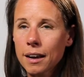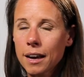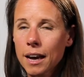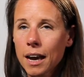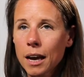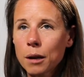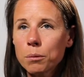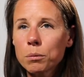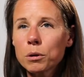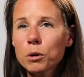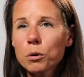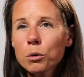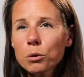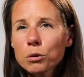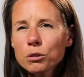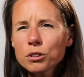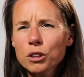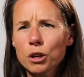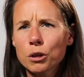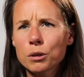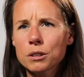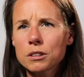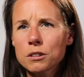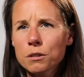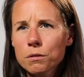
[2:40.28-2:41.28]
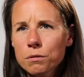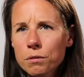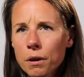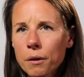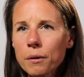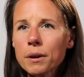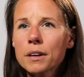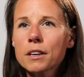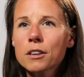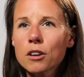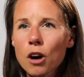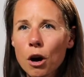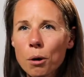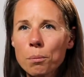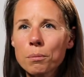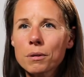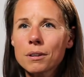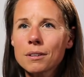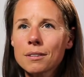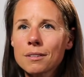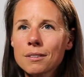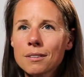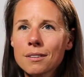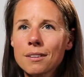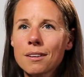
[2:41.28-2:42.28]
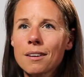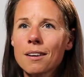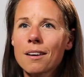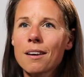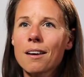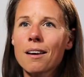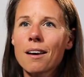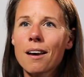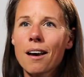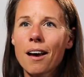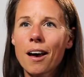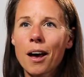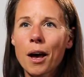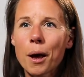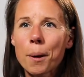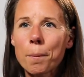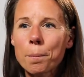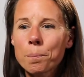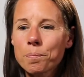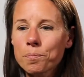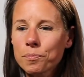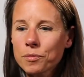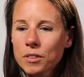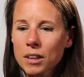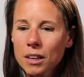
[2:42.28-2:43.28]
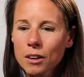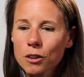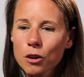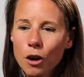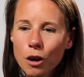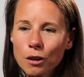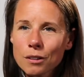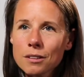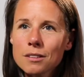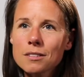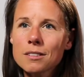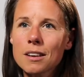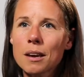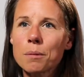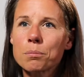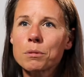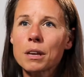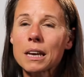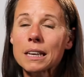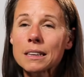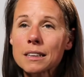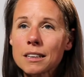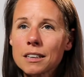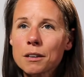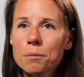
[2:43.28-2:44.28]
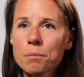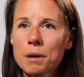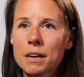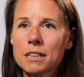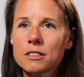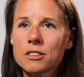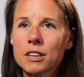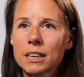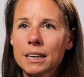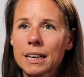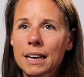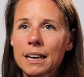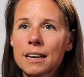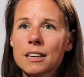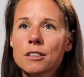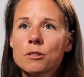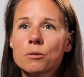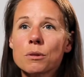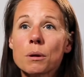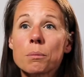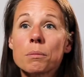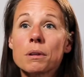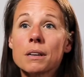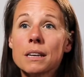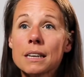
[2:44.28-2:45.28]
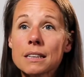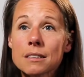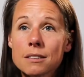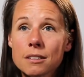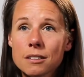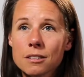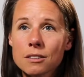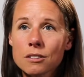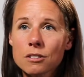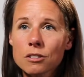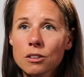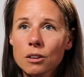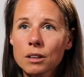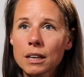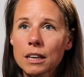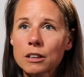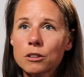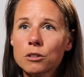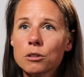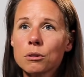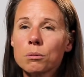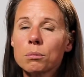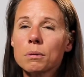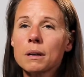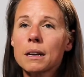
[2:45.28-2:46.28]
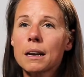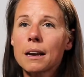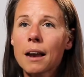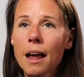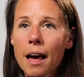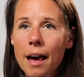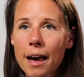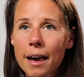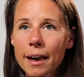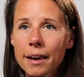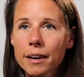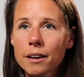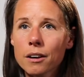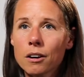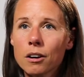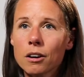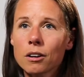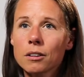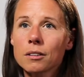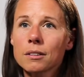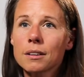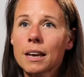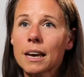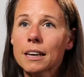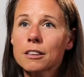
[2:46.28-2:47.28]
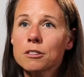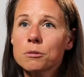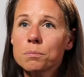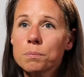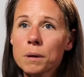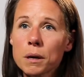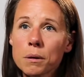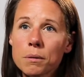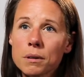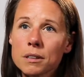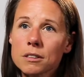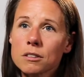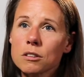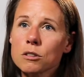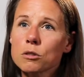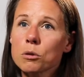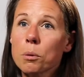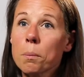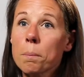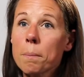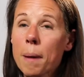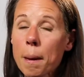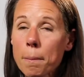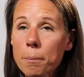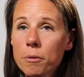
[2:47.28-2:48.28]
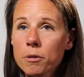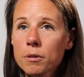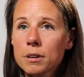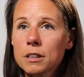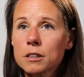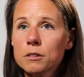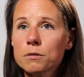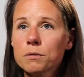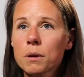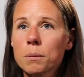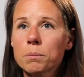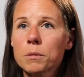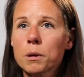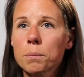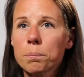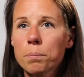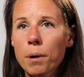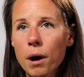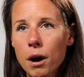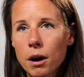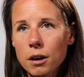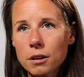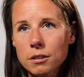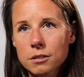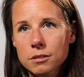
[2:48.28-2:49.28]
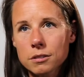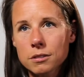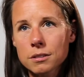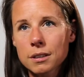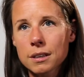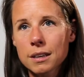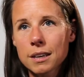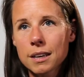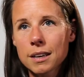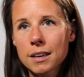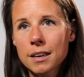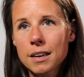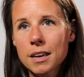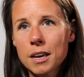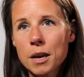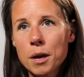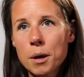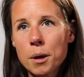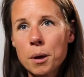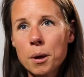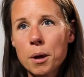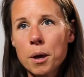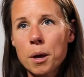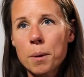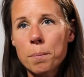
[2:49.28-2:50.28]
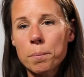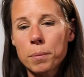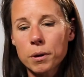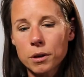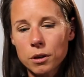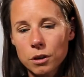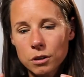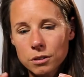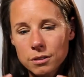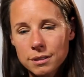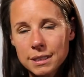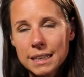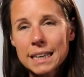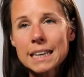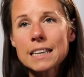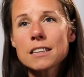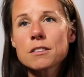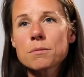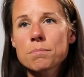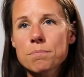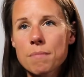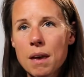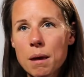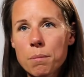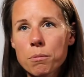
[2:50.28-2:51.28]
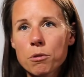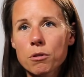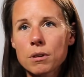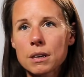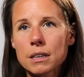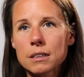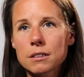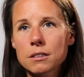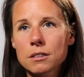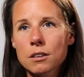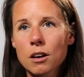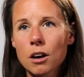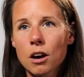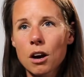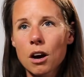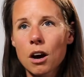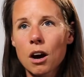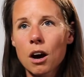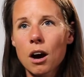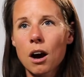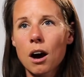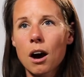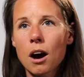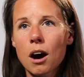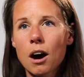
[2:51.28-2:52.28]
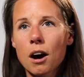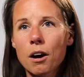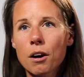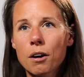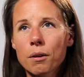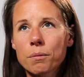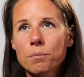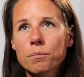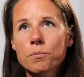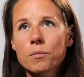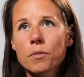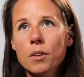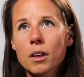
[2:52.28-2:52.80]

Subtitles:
And we all know it's a very common concept in the dementia care is reminiscence, so that you rely on experiences or memories from the past. Because these memories are